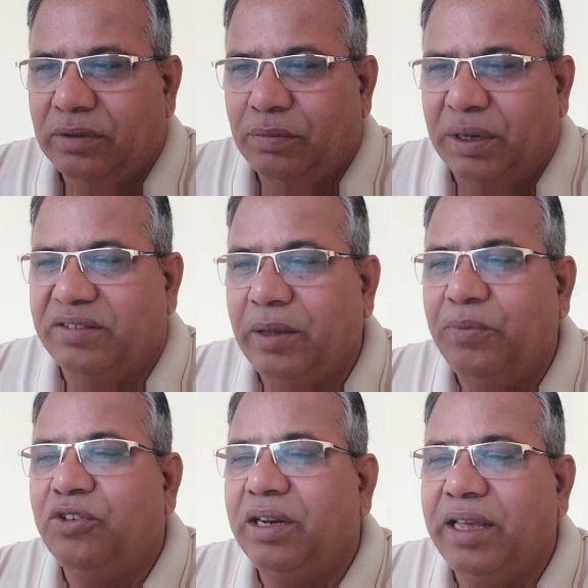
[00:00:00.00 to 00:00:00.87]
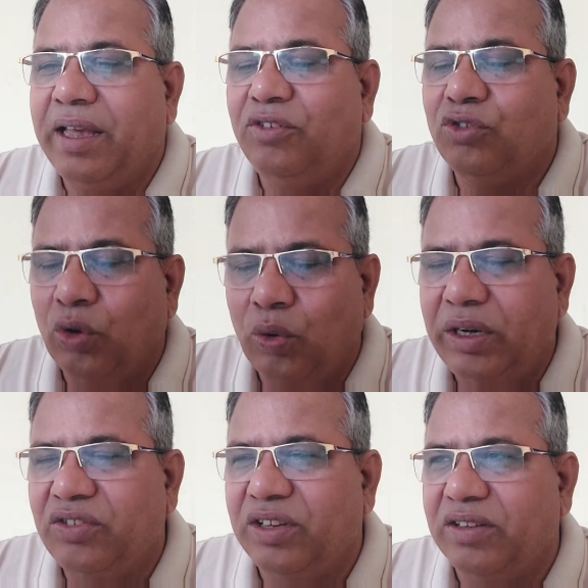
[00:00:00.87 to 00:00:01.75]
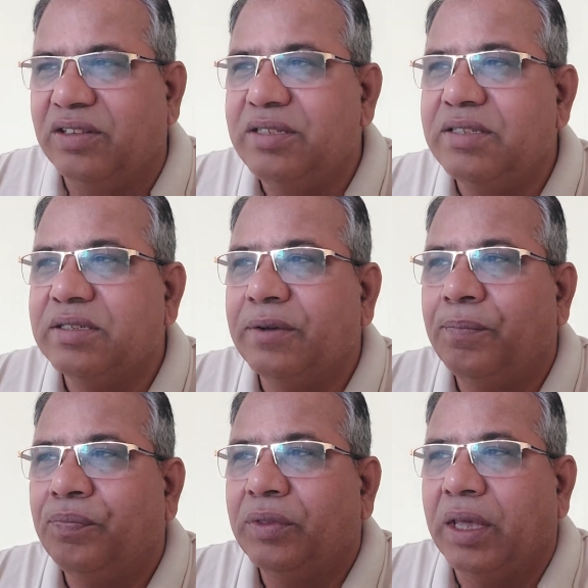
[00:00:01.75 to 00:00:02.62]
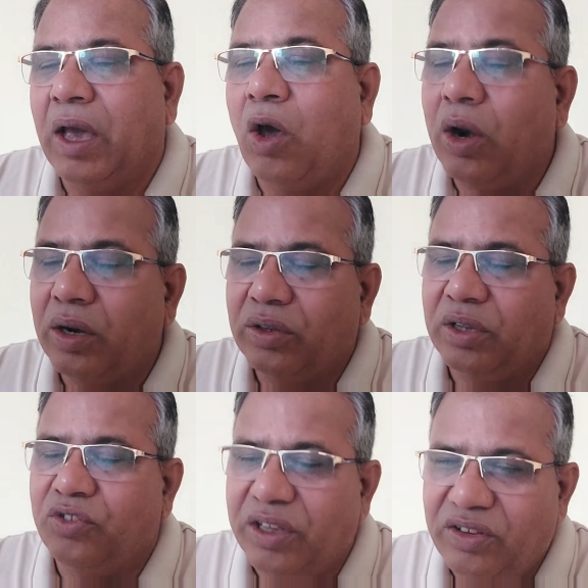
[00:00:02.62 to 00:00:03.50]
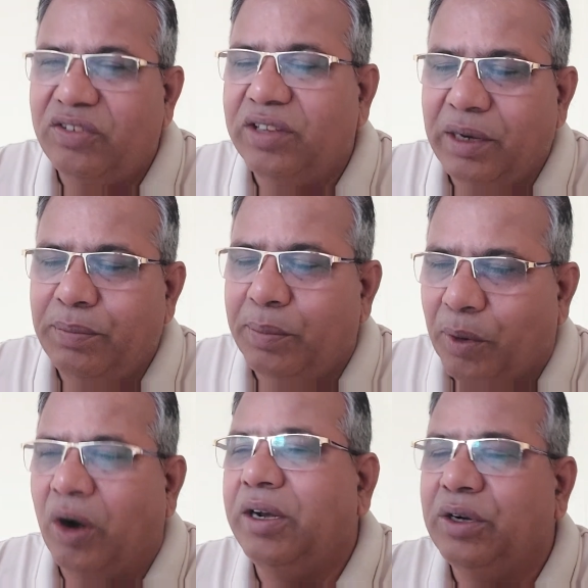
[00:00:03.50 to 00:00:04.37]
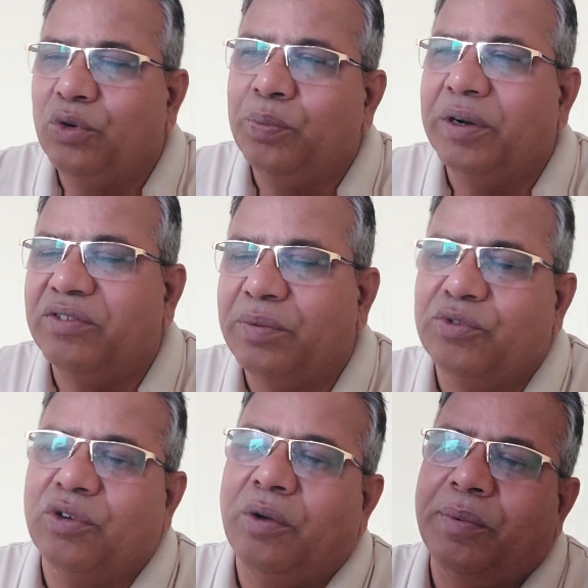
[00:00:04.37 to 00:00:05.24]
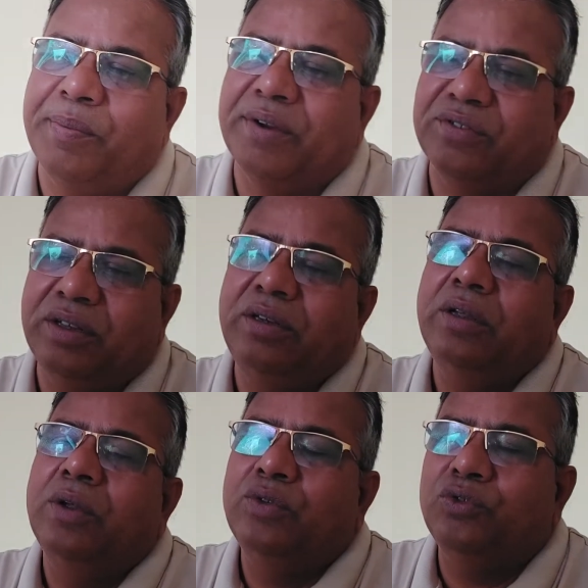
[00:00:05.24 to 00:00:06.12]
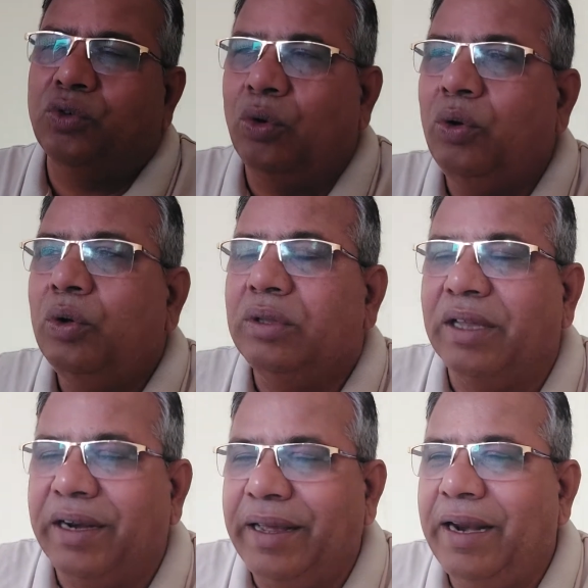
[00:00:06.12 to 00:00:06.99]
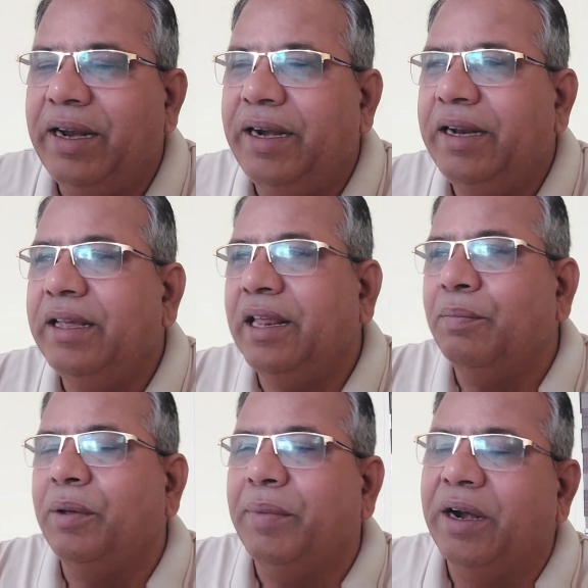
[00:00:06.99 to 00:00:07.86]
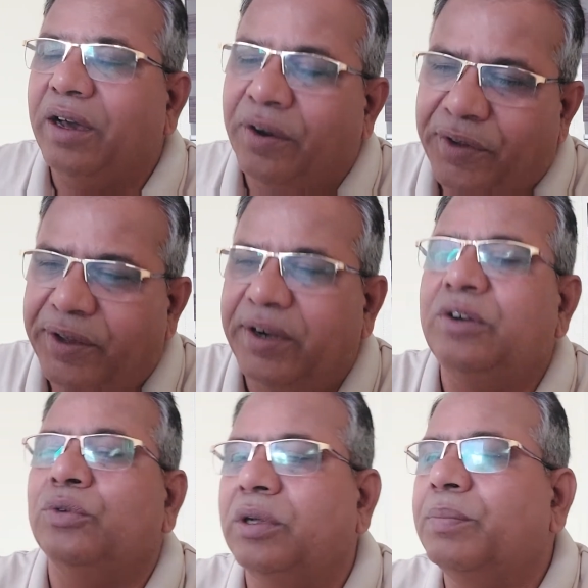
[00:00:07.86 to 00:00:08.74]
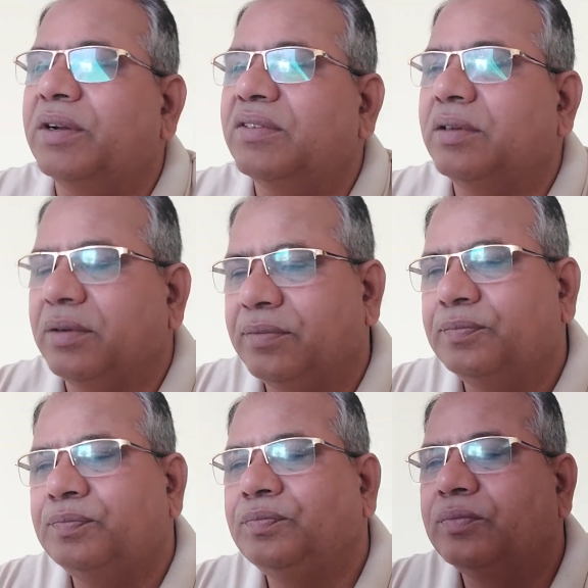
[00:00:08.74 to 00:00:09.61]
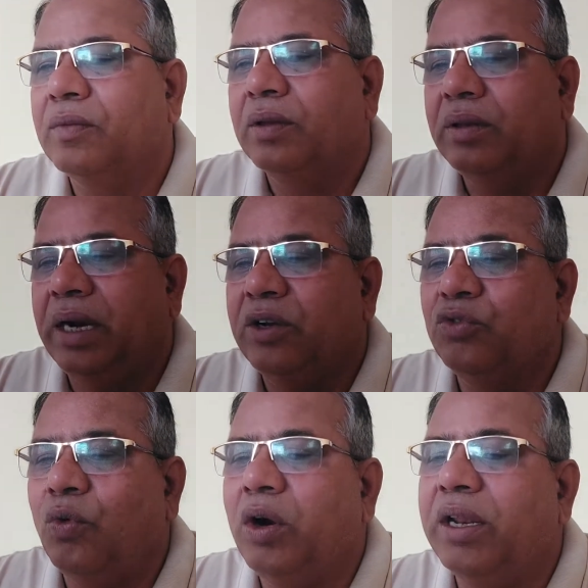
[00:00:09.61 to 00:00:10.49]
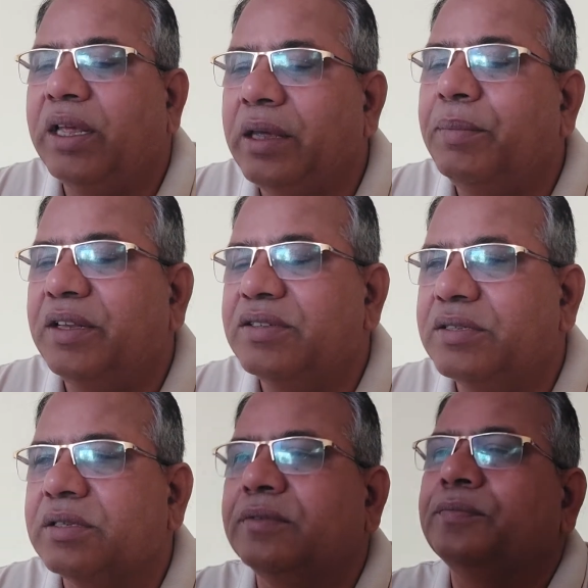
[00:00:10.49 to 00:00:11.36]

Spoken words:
Perception can slowly changes, or the changes can be brought into perception of a person, so the reality can be made aware to the person. That is what he means.